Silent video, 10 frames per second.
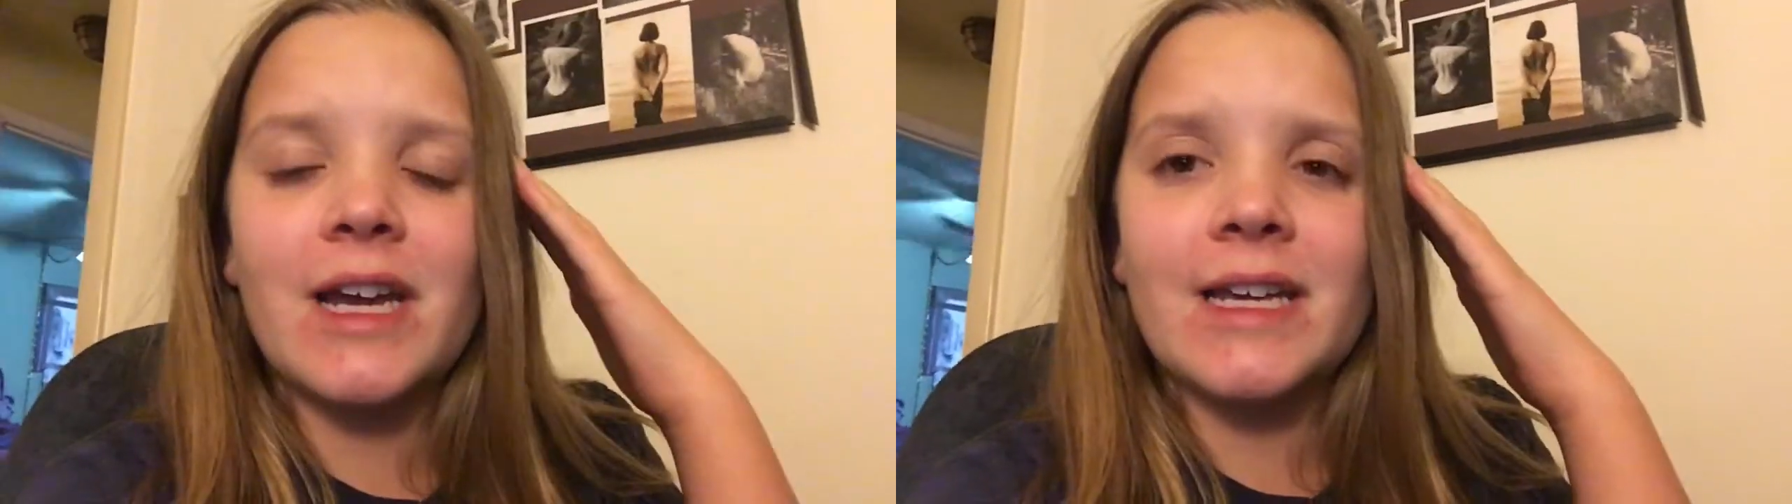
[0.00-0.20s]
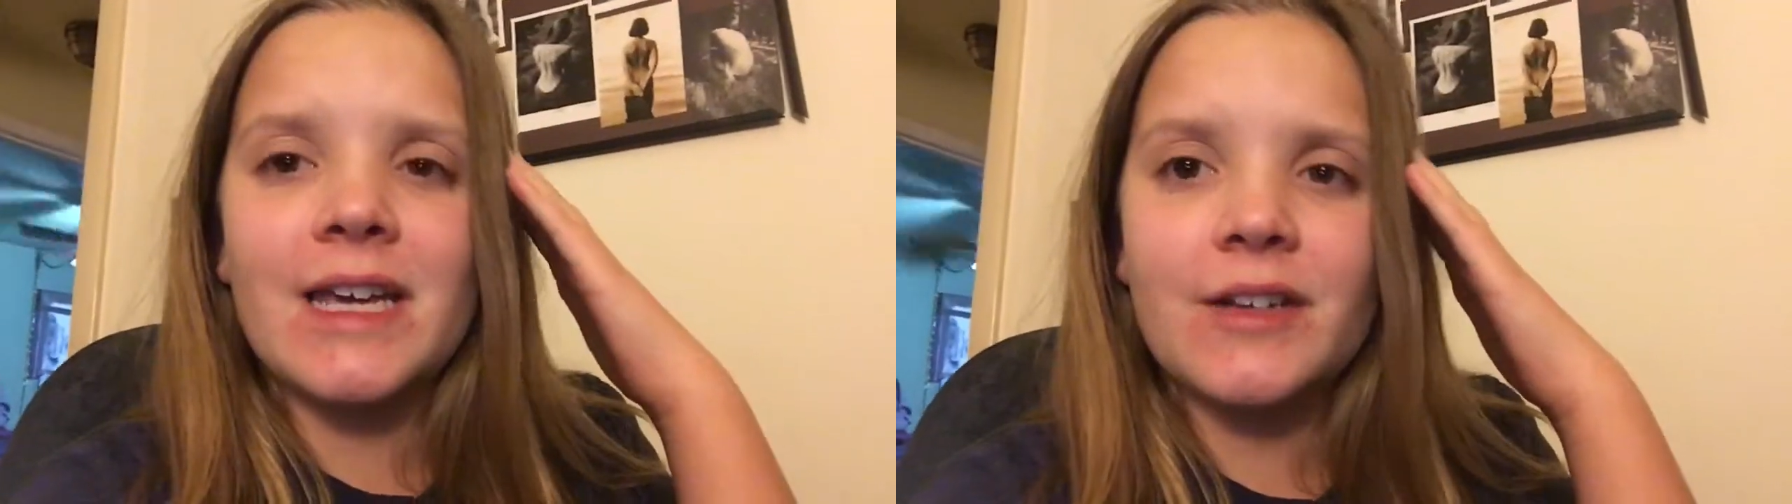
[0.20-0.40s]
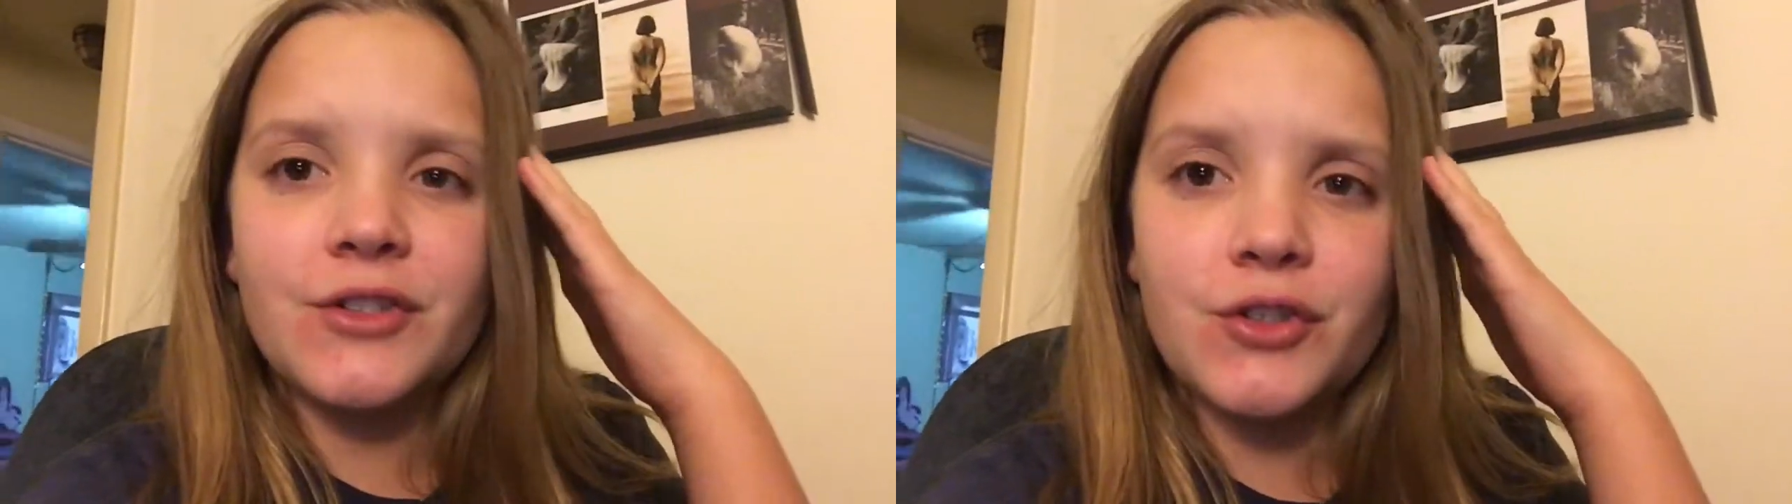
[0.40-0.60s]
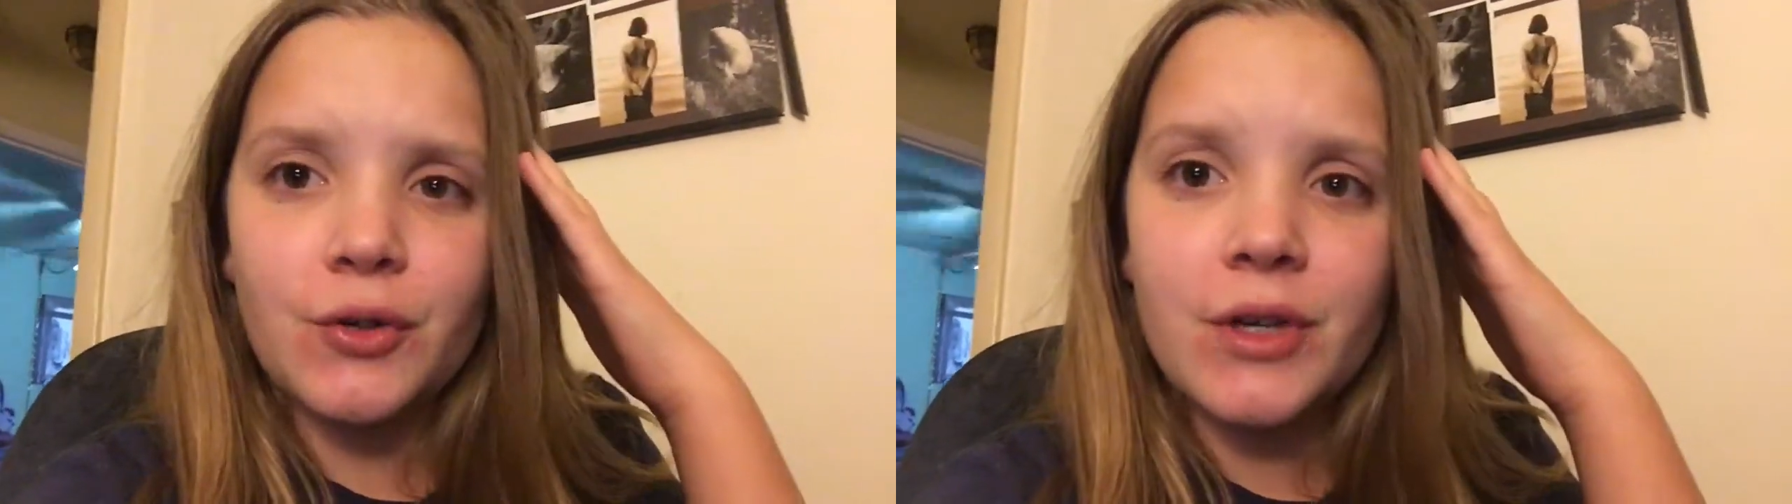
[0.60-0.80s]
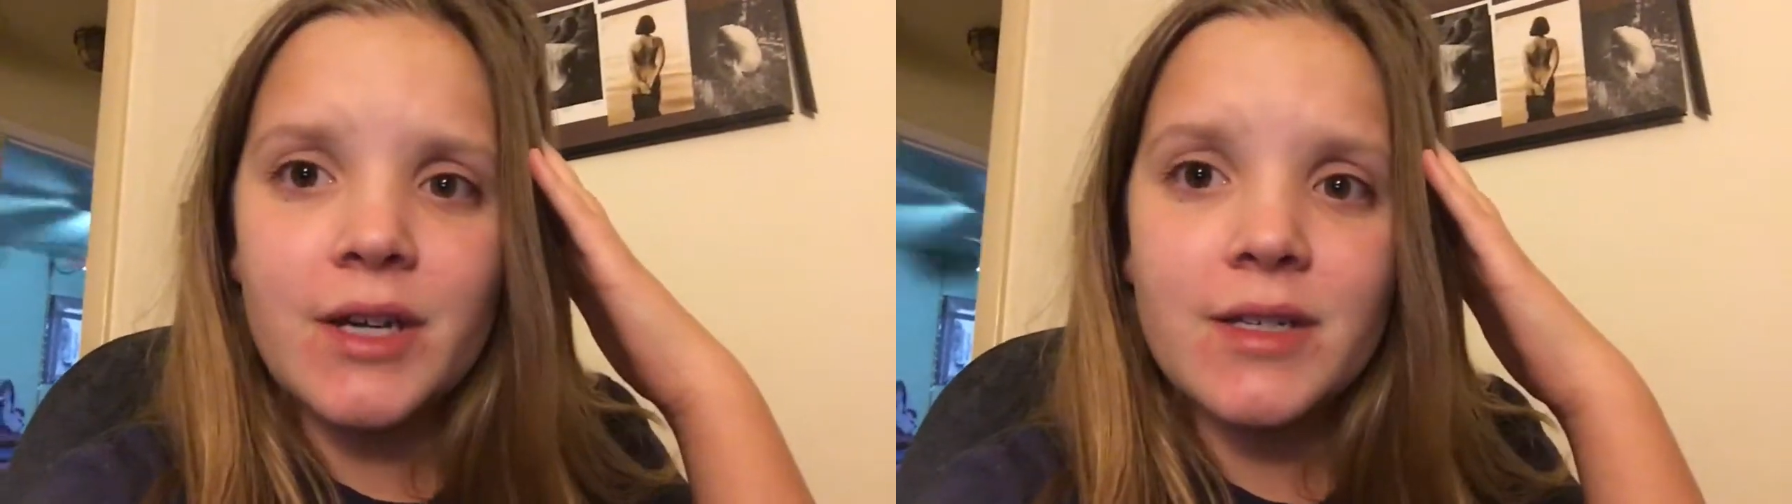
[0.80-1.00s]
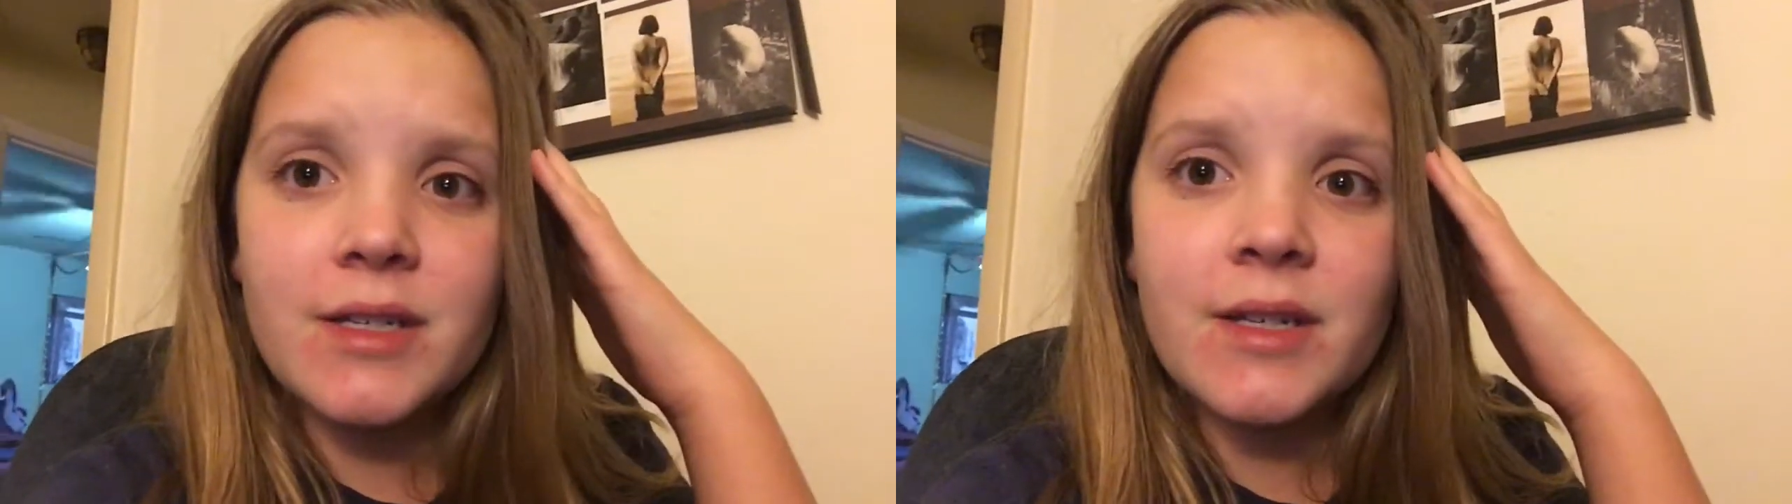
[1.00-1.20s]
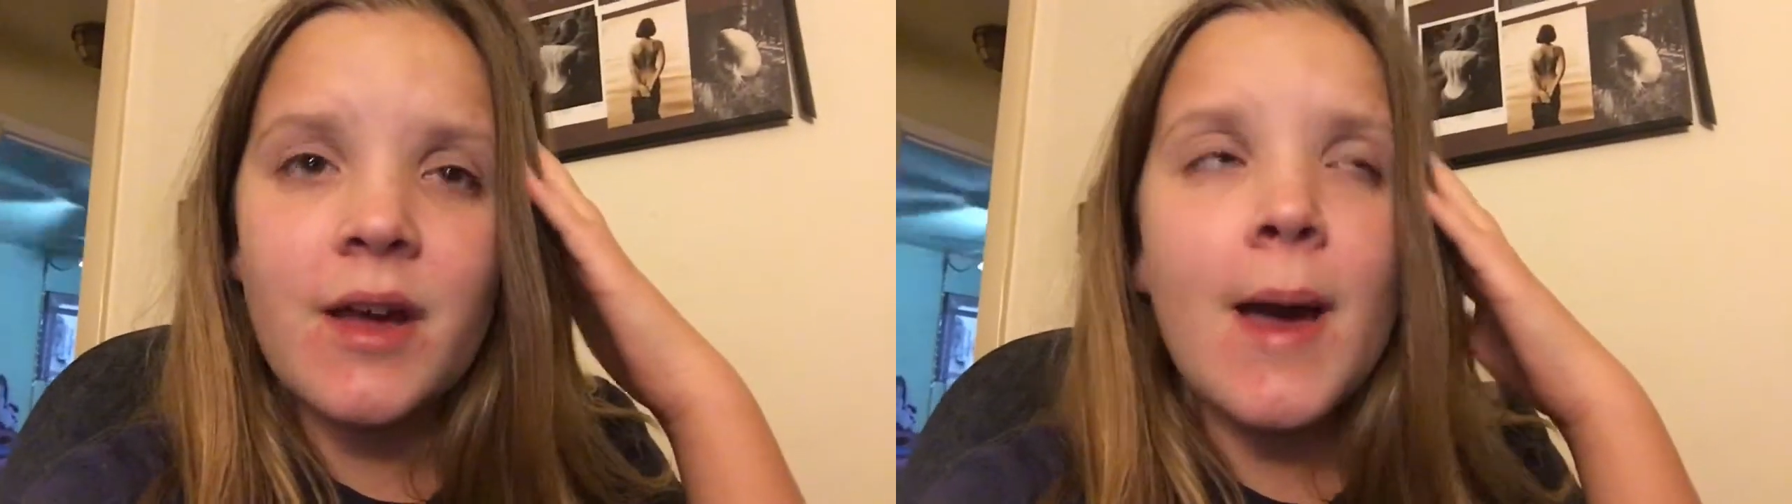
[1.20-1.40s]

I can't show you guys.